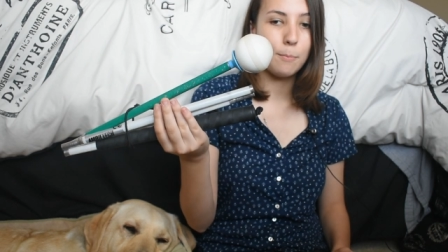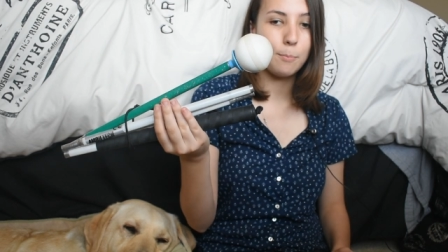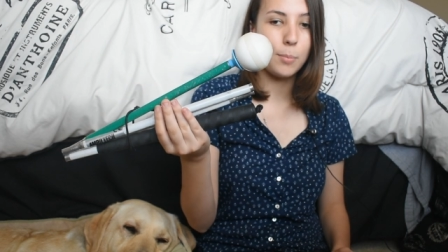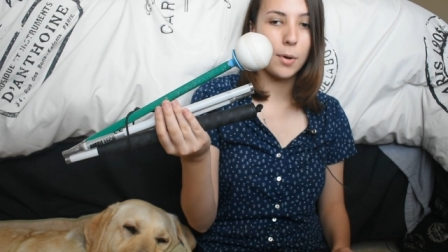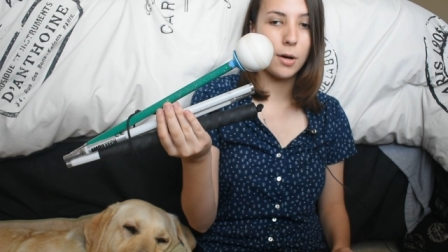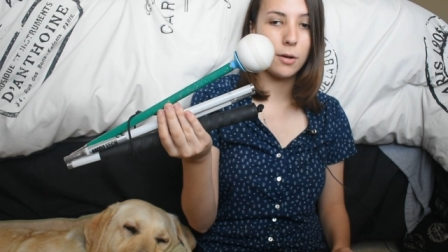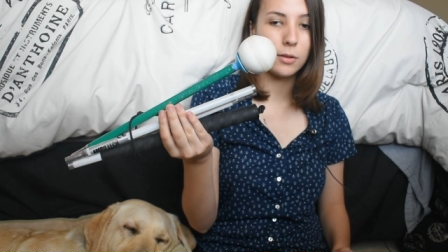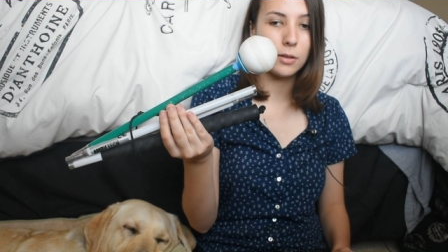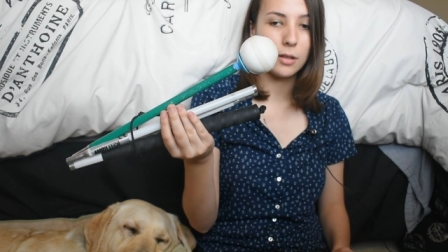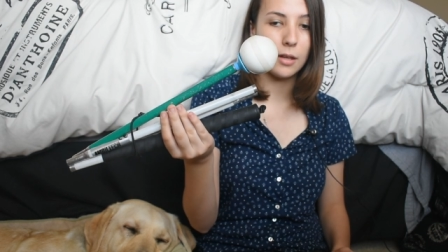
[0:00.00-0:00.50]

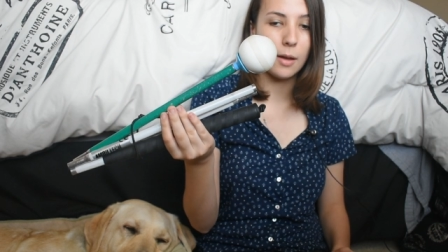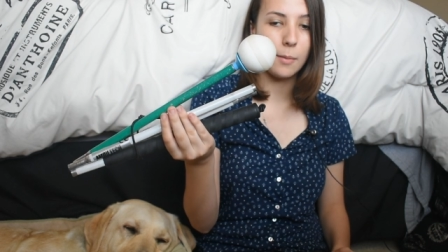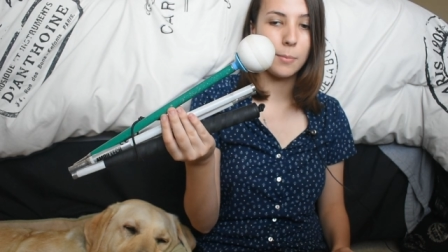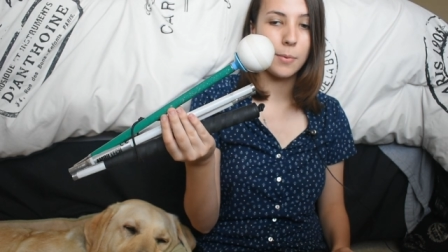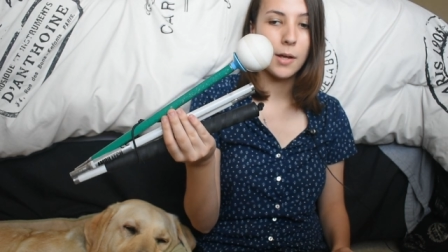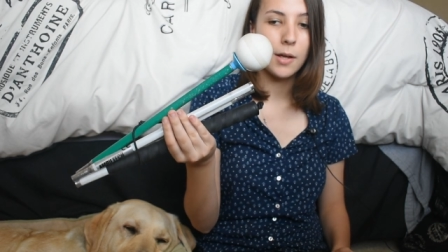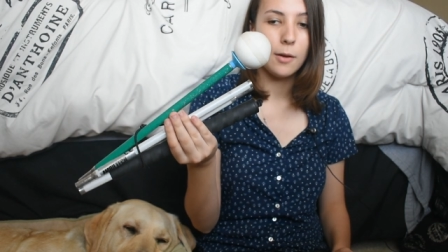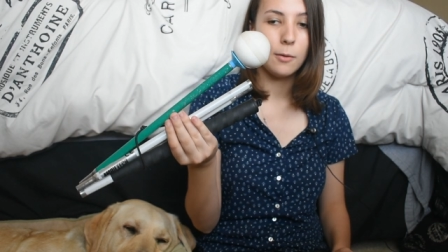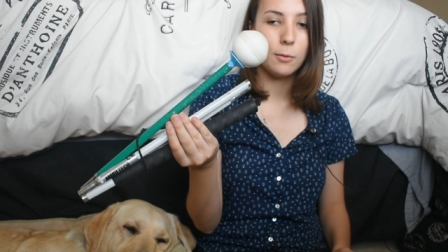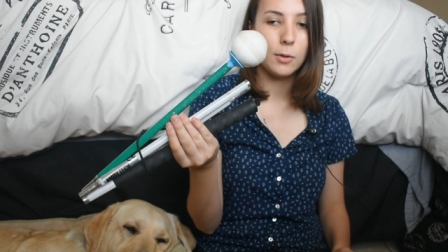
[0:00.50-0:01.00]
ball tip,
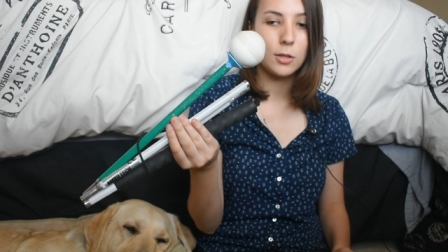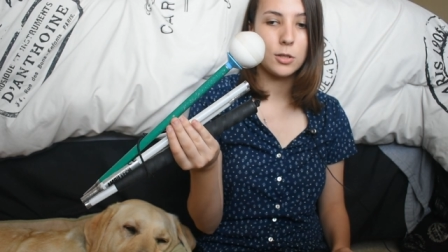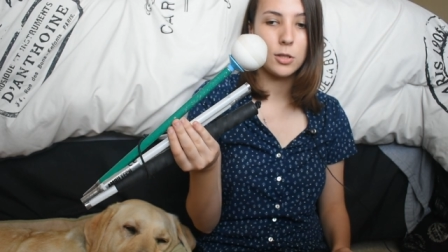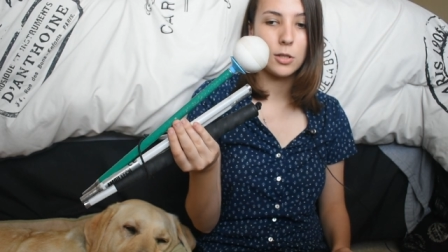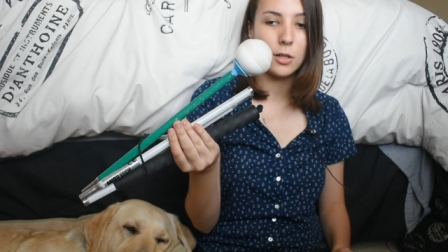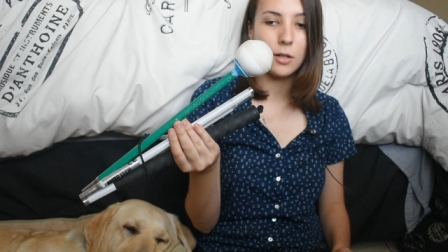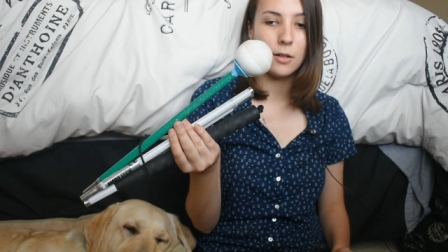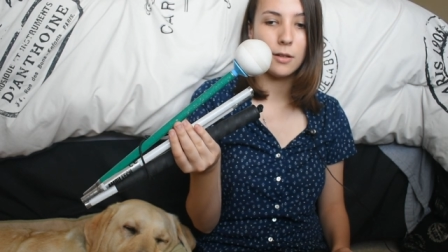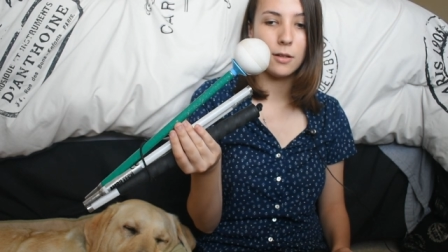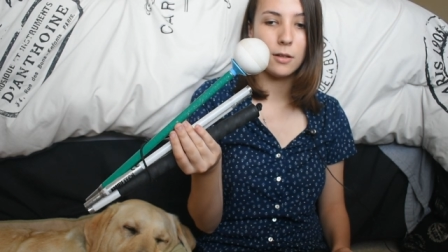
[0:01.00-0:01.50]

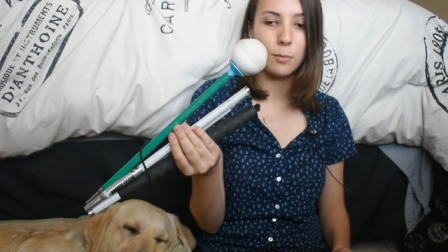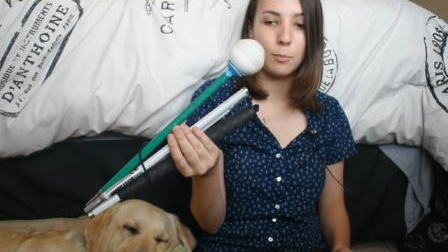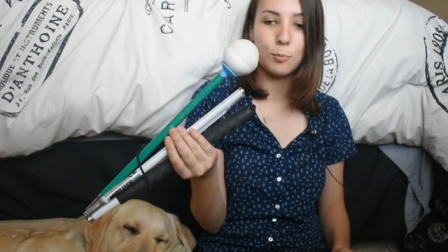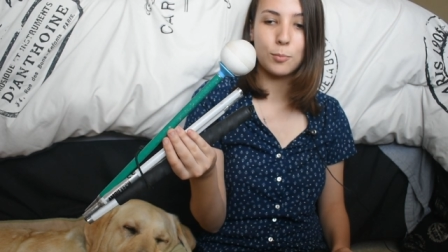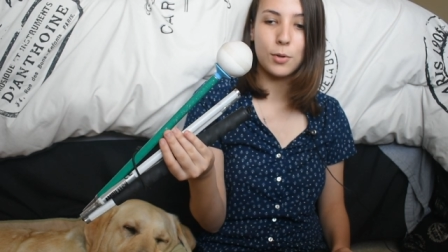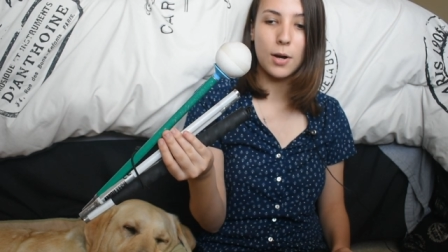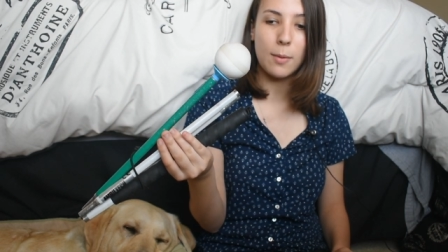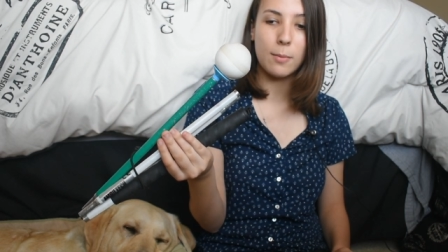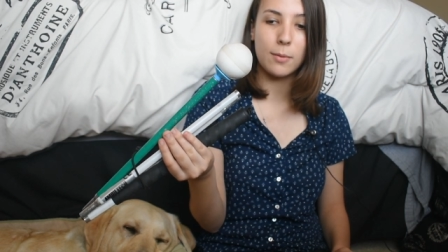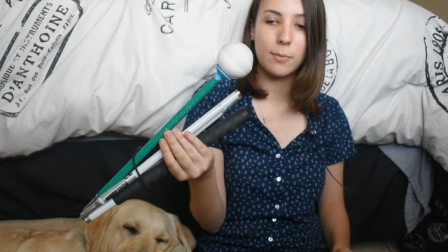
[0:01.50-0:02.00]
which is
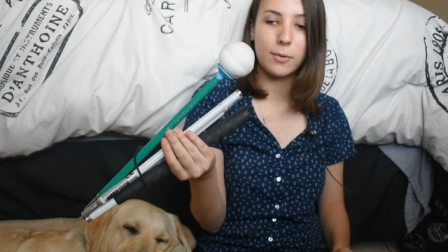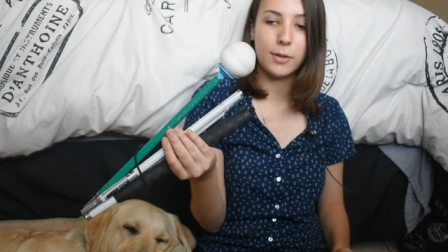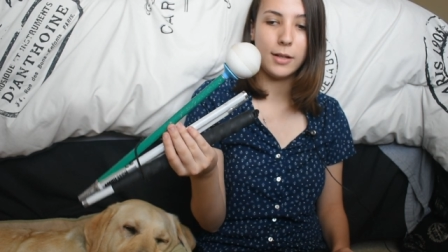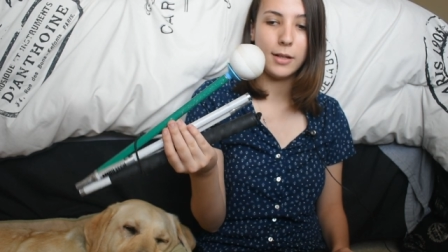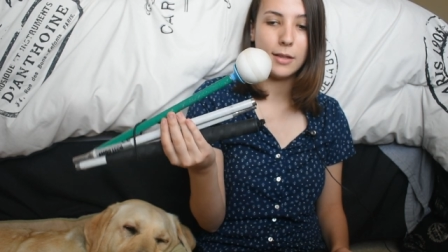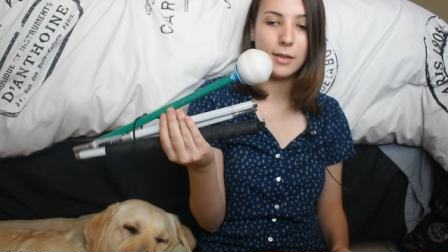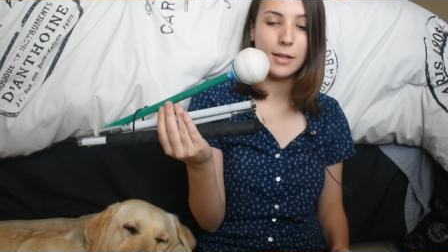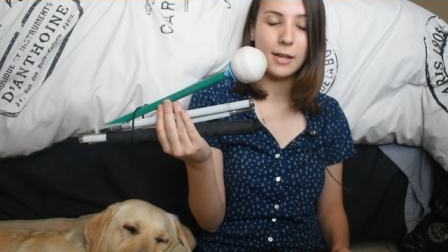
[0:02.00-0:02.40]
probably